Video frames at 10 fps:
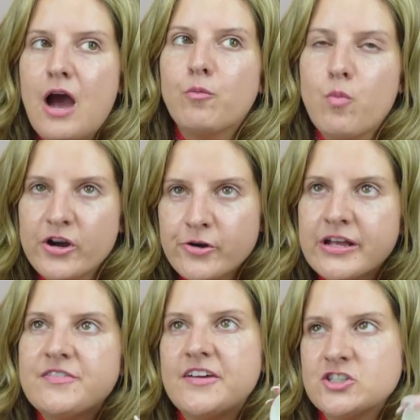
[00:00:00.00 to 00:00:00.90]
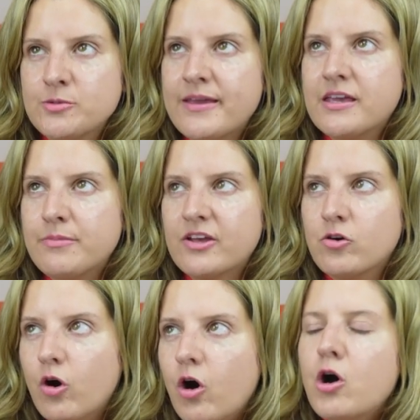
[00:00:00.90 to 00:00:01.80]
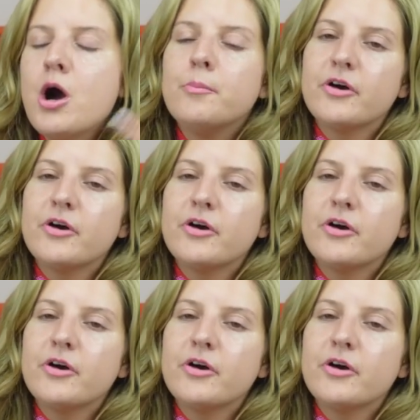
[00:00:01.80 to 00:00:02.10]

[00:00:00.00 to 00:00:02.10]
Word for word: I'm wondering if I should make it my goal,